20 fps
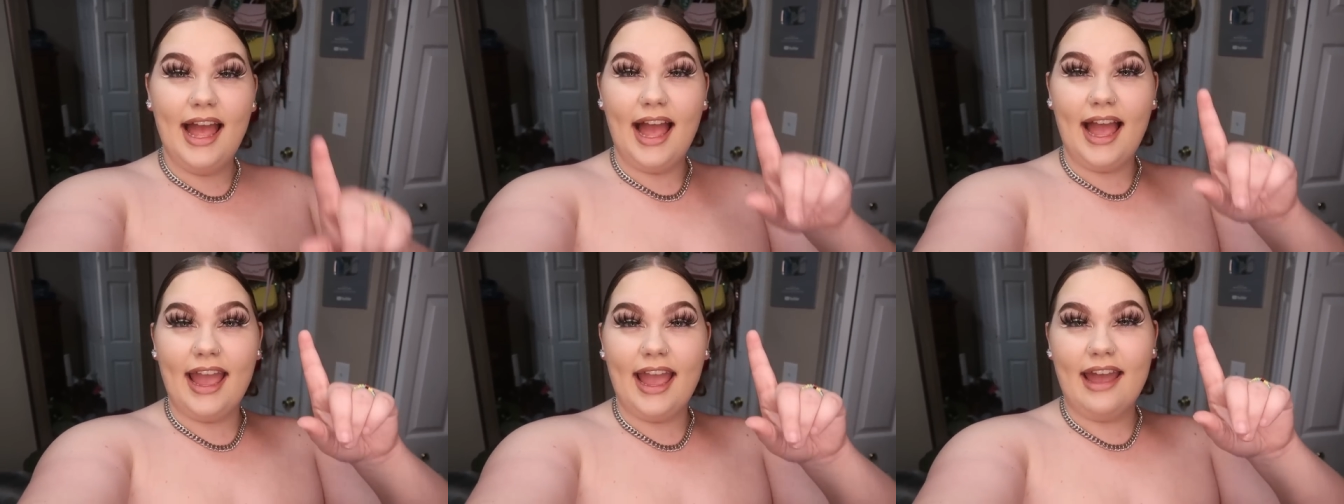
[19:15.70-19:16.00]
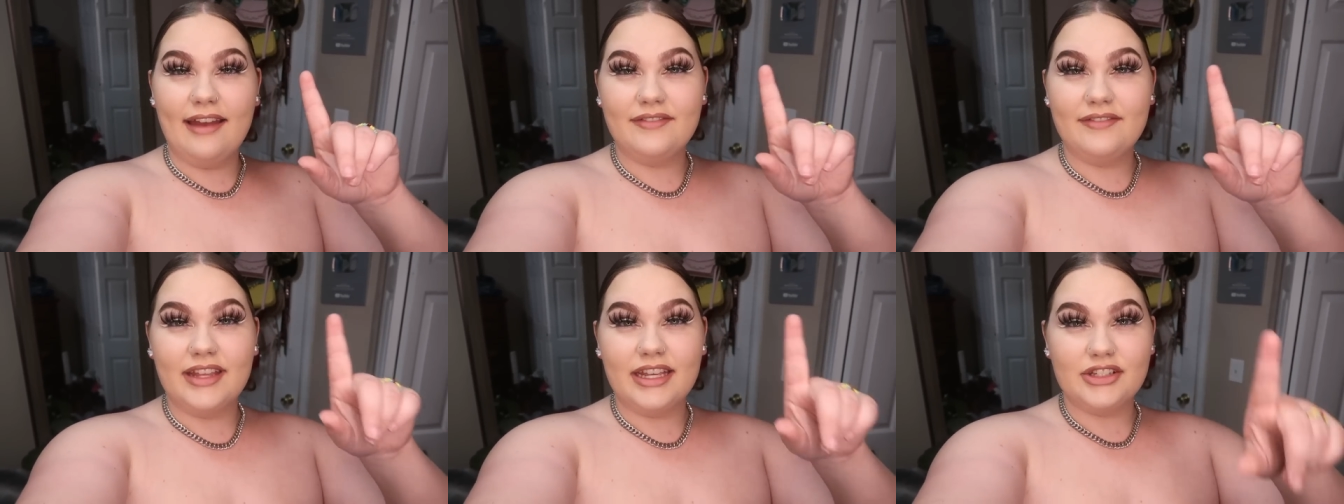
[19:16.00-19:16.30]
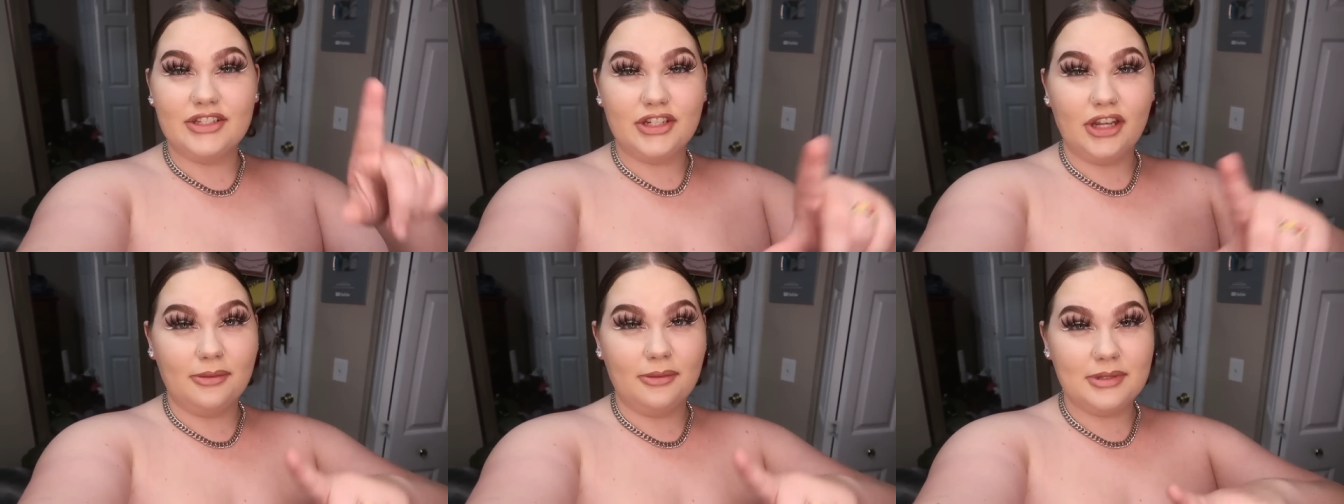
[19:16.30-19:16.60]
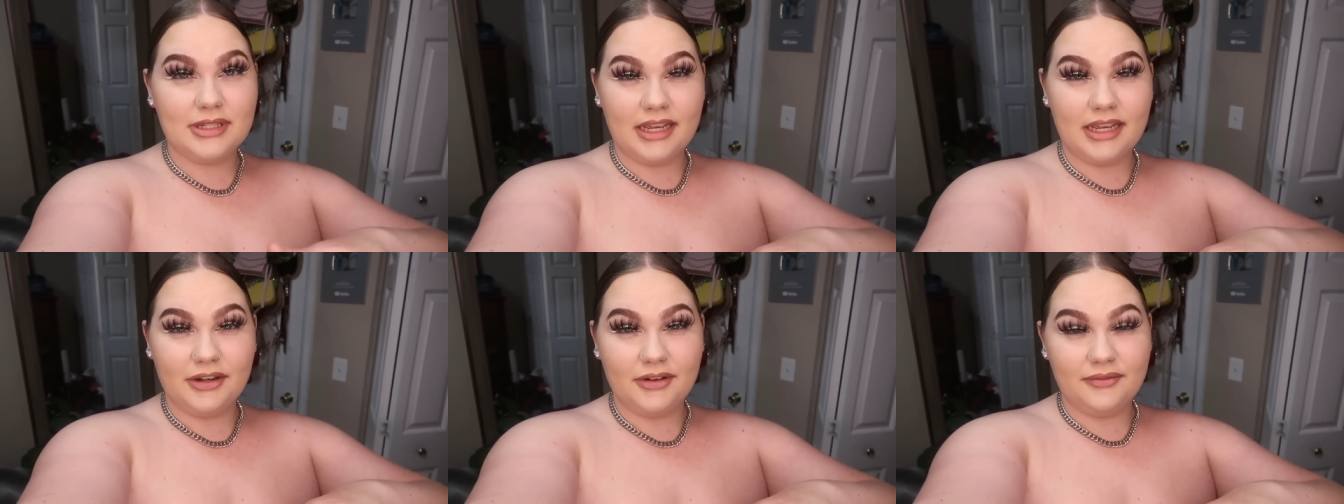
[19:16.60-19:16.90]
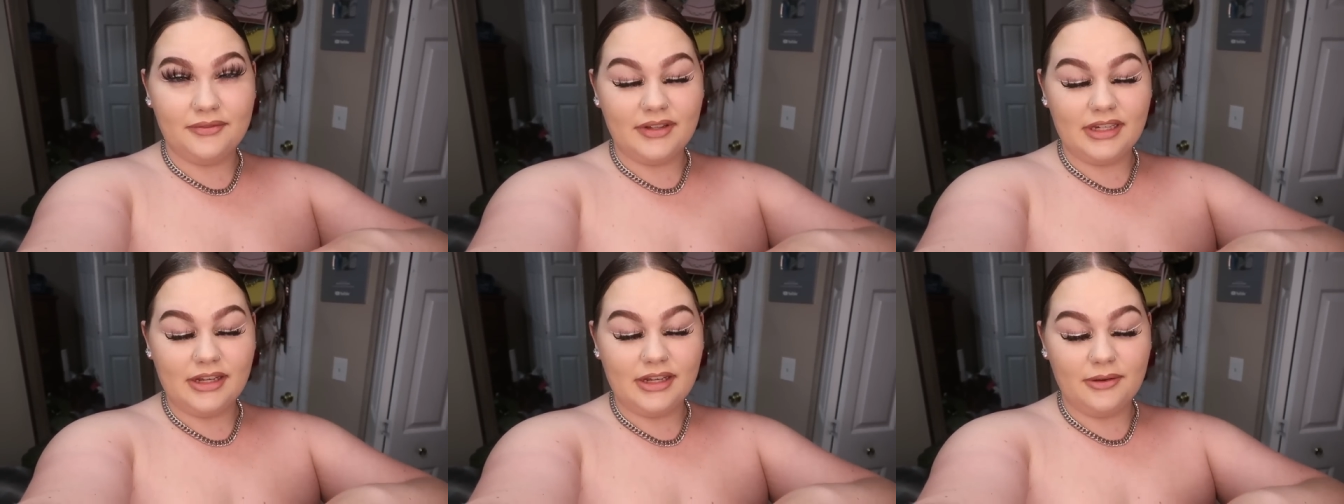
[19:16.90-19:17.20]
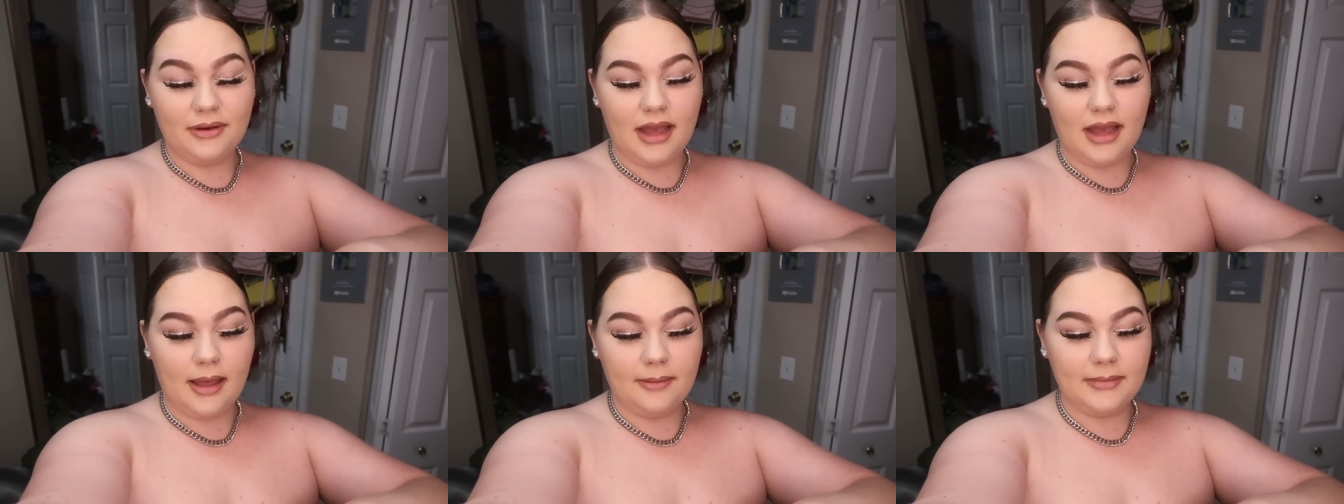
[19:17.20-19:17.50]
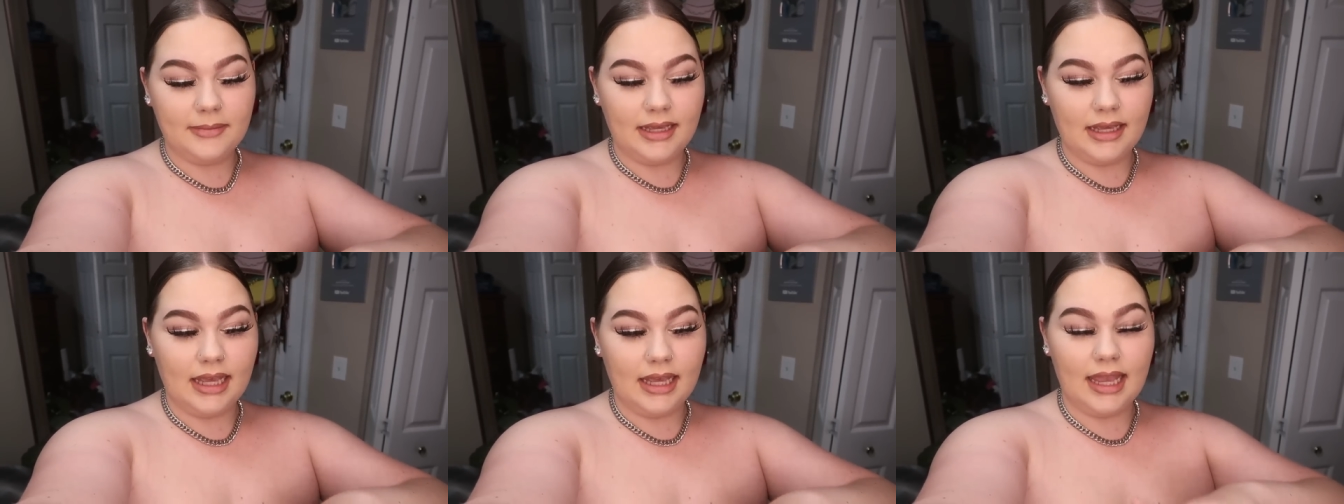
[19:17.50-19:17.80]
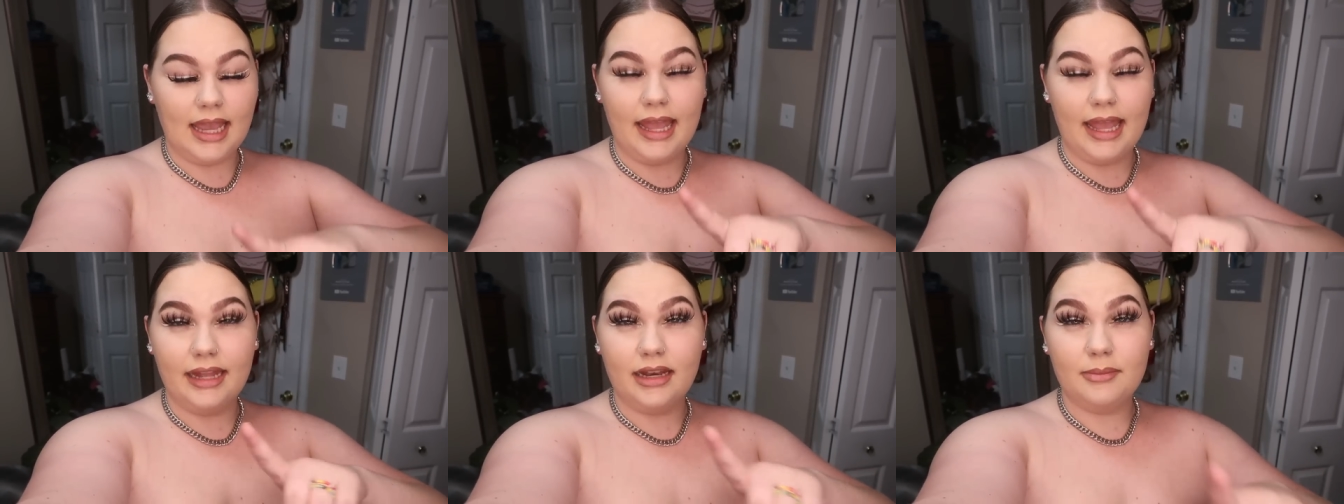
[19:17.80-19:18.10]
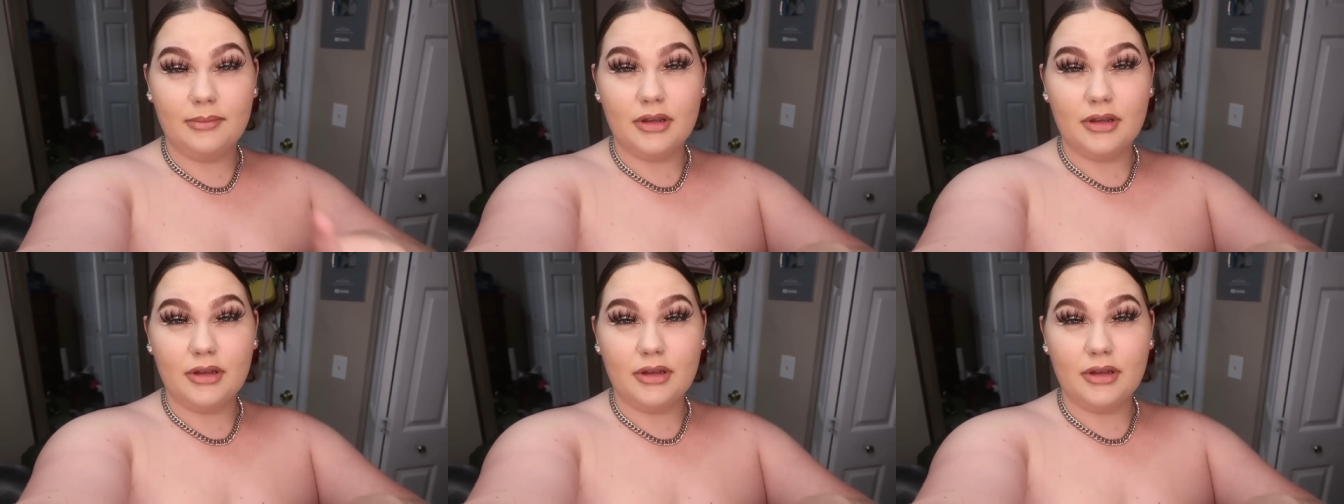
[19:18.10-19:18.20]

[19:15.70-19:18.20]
I have that shop cider video coming and